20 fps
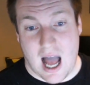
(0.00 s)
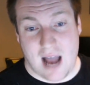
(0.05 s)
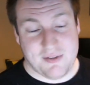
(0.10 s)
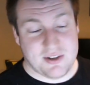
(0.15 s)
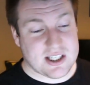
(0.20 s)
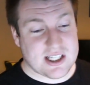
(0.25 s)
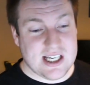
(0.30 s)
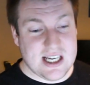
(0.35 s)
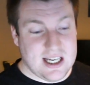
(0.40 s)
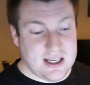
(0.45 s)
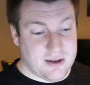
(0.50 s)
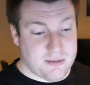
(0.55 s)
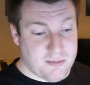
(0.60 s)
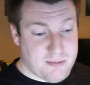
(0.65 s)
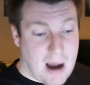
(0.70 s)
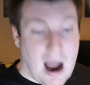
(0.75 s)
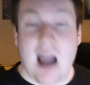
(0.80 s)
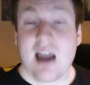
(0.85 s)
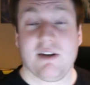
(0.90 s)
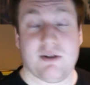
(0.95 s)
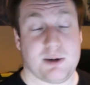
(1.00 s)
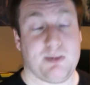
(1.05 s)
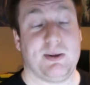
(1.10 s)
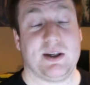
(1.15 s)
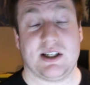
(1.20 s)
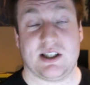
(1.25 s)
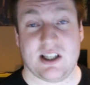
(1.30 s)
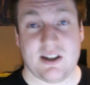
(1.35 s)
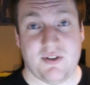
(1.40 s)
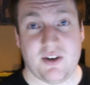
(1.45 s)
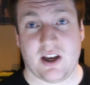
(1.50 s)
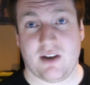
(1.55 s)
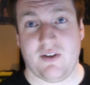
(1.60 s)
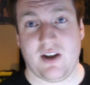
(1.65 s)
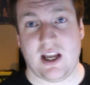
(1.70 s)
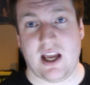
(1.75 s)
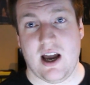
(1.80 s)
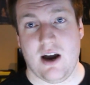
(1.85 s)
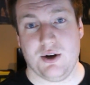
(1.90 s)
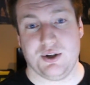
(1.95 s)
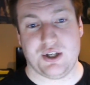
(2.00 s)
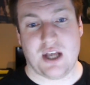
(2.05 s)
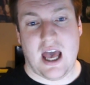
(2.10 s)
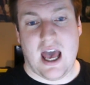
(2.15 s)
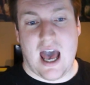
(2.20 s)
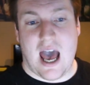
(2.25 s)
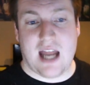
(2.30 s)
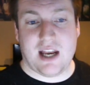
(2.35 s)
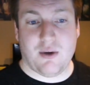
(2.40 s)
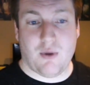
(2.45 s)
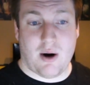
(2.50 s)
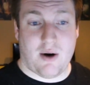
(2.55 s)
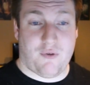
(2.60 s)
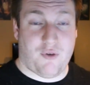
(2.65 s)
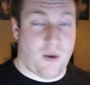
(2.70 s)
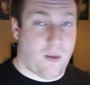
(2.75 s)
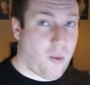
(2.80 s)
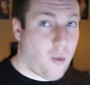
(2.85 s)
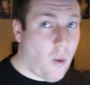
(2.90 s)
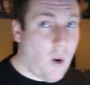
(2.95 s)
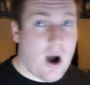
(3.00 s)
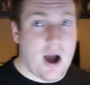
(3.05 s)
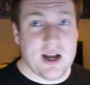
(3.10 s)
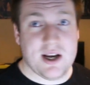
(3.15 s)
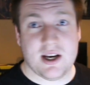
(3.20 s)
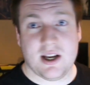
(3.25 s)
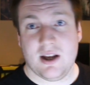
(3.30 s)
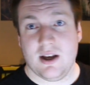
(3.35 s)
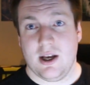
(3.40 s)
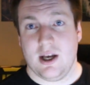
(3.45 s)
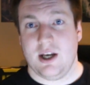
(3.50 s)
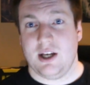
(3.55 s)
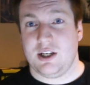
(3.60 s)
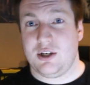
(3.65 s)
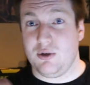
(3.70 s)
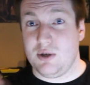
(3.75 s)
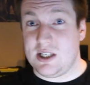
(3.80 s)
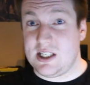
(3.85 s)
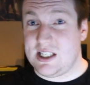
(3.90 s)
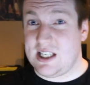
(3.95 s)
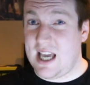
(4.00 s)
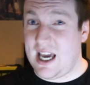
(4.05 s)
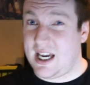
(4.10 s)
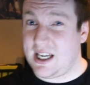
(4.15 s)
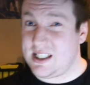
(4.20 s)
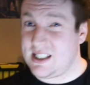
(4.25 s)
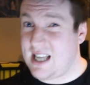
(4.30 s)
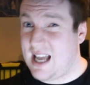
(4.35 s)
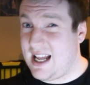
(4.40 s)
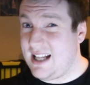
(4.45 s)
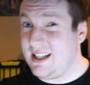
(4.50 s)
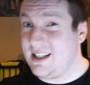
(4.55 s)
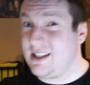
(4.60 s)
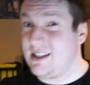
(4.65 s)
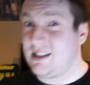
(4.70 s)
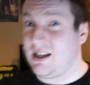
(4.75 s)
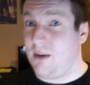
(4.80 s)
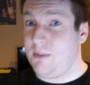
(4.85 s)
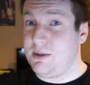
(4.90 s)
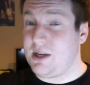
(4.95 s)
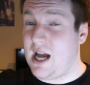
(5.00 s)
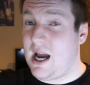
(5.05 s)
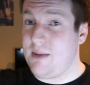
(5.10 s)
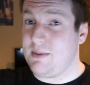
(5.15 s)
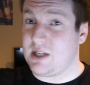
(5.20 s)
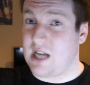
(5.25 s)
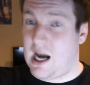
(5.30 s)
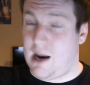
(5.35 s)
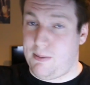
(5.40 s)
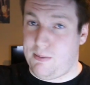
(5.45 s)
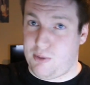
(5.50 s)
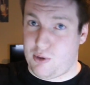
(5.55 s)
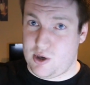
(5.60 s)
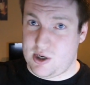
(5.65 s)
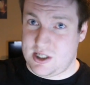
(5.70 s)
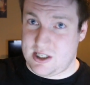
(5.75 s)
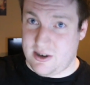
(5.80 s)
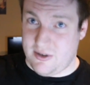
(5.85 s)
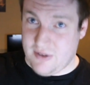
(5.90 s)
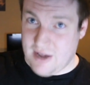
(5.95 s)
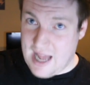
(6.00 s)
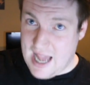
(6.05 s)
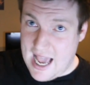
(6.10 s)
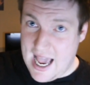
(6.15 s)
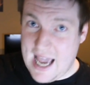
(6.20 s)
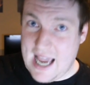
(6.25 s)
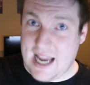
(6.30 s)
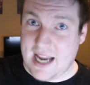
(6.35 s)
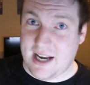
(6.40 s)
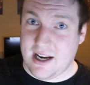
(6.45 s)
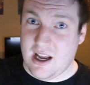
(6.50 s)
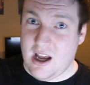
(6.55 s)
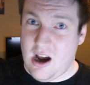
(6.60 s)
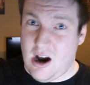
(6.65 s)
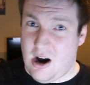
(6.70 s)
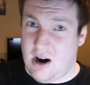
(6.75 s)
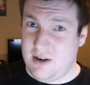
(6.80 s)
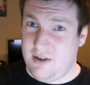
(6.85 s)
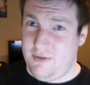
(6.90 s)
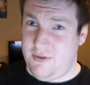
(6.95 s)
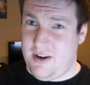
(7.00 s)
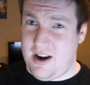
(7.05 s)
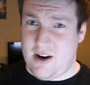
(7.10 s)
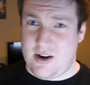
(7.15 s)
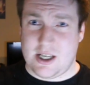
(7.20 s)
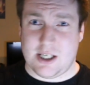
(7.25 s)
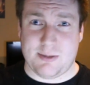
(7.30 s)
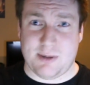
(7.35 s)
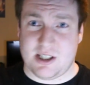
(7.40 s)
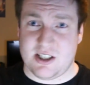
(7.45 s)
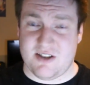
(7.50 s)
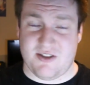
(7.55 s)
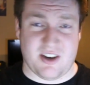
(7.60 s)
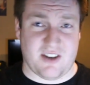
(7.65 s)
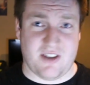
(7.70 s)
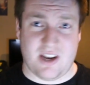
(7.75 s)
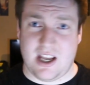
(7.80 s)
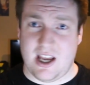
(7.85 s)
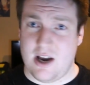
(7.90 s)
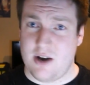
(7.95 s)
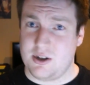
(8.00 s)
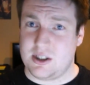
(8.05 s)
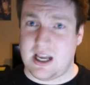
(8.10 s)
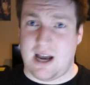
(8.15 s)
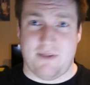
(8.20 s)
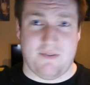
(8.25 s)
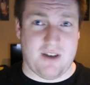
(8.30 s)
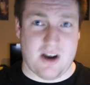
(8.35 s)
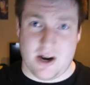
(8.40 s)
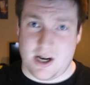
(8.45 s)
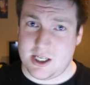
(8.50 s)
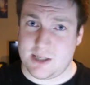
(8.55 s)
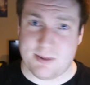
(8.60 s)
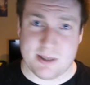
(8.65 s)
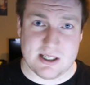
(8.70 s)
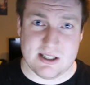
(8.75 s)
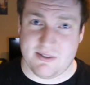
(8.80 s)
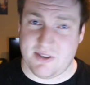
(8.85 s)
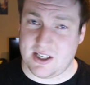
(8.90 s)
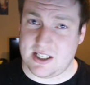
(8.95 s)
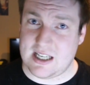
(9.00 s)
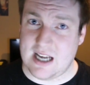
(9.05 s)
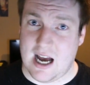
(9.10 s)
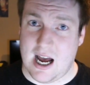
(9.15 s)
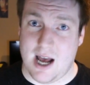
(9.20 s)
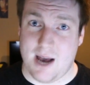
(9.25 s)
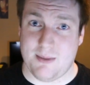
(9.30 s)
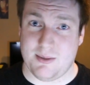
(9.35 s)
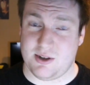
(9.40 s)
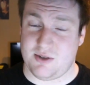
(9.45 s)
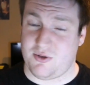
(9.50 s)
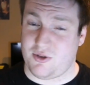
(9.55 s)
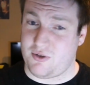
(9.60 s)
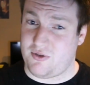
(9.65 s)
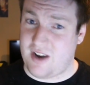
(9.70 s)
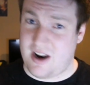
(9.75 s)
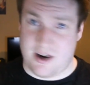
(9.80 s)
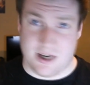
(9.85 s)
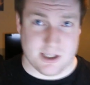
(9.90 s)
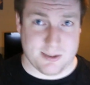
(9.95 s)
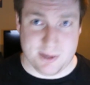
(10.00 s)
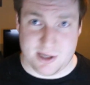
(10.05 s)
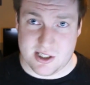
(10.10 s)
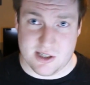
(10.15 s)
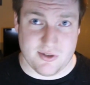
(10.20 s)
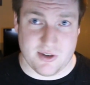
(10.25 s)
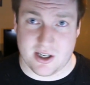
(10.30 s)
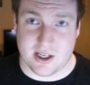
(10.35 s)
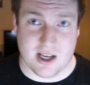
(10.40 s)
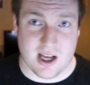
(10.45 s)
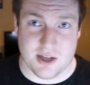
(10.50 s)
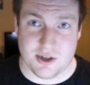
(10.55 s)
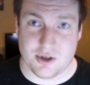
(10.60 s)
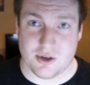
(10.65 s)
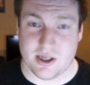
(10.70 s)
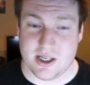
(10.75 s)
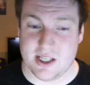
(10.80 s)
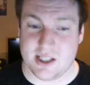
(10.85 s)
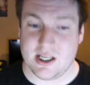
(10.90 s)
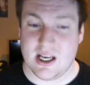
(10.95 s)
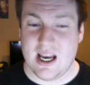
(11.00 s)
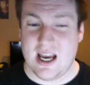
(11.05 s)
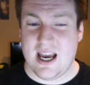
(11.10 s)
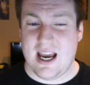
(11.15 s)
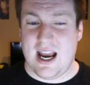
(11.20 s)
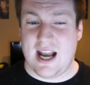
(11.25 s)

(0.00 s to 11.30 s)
I've seen my specific videos anywhere from one to six and sometimes upwards of eight on very specific videos at very specific times for very specific countries.